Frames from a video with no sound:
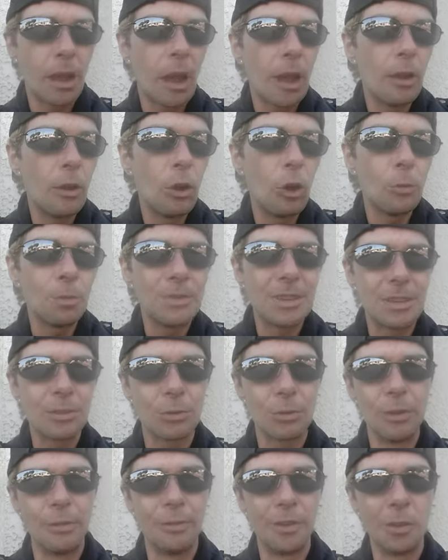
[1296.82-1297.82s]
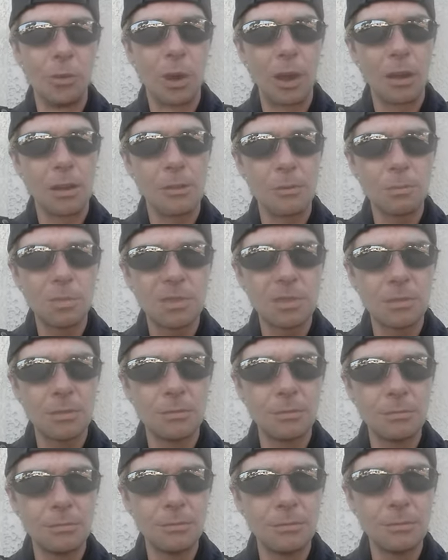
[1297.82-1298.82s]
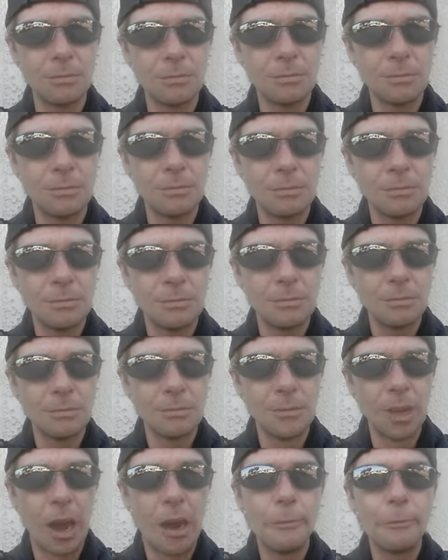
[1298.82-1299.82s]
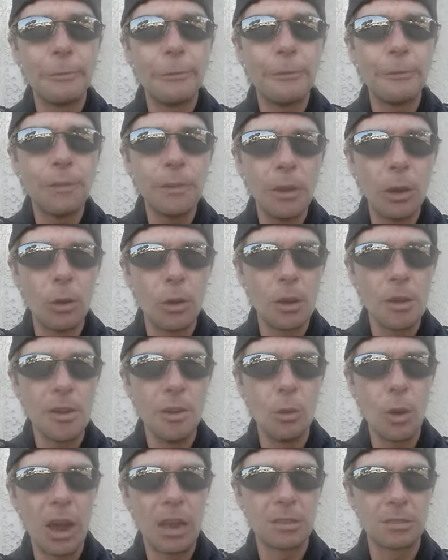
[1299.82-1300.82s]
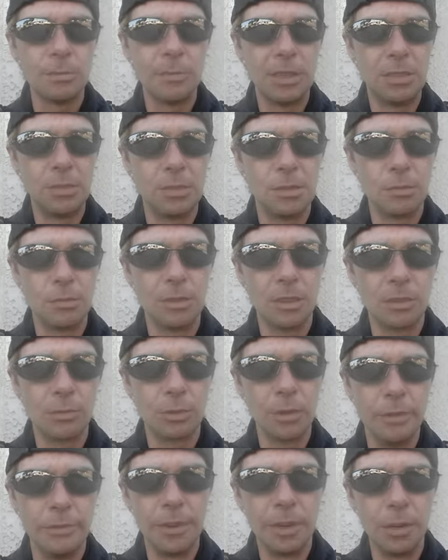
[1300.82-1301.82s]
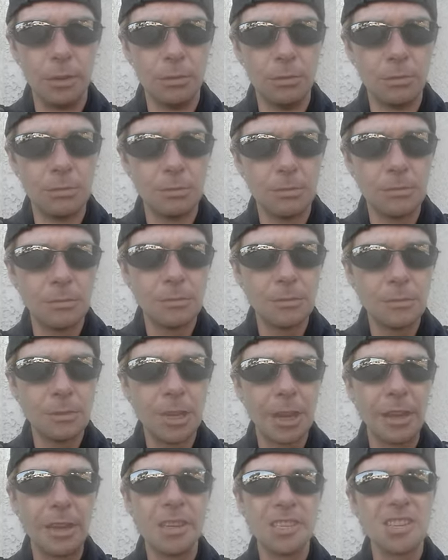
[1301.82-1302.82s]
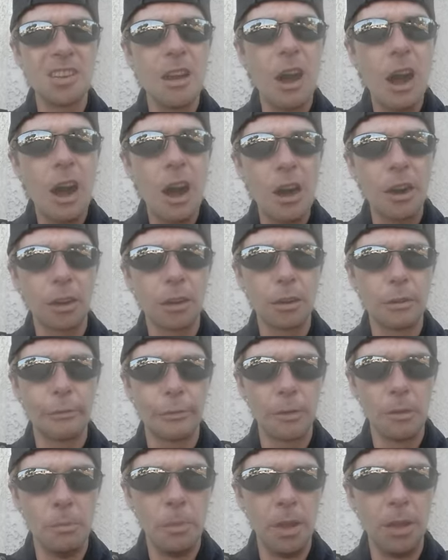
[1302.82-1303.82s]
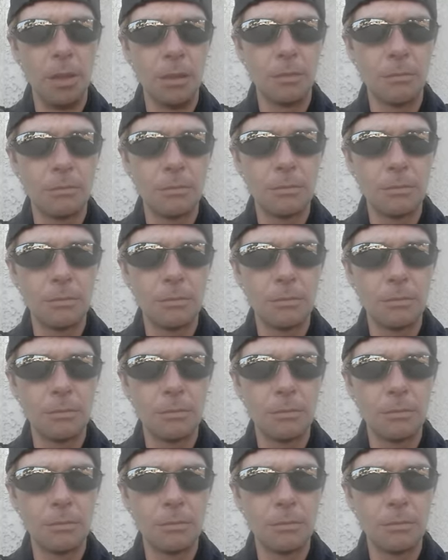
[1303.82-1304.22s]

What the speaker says: I hope this review helps. I'm floored you asked me to do this review. It is an honor for me.